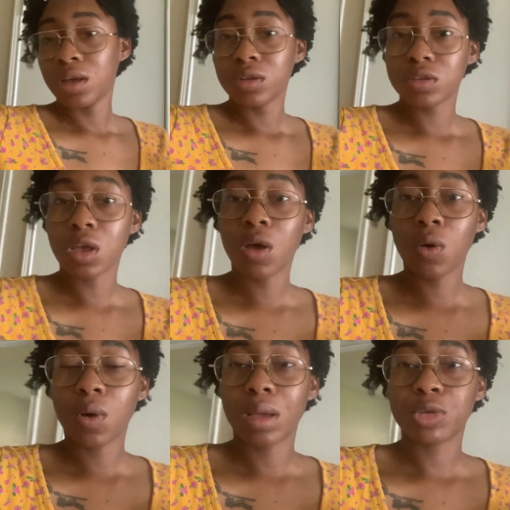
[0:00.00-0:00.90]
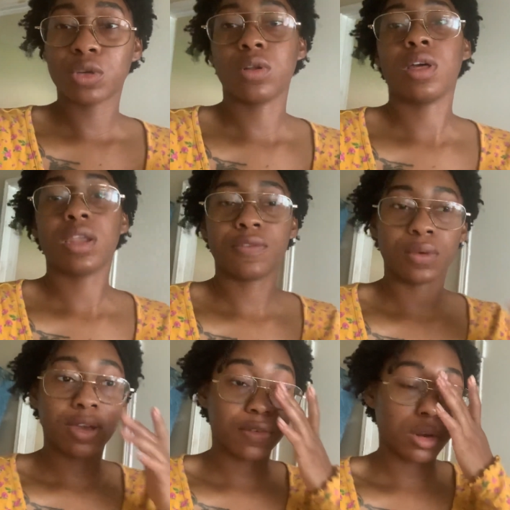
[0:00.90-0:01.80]
So, I'm sure a lot of
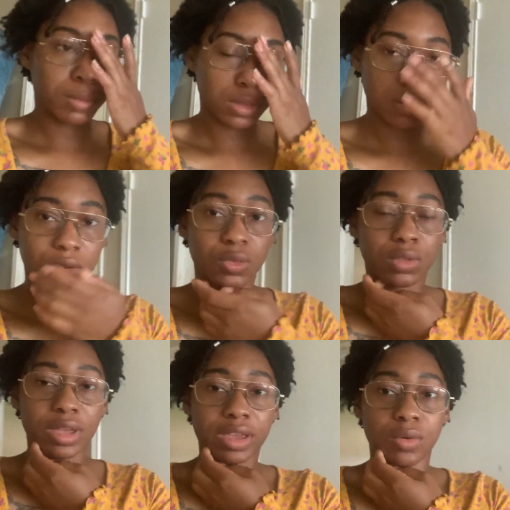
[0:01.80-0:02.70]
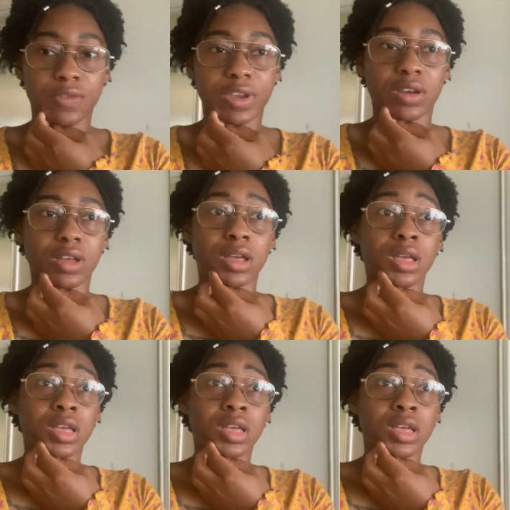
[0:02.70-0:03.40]
you have heard about the news with Naya Rivera.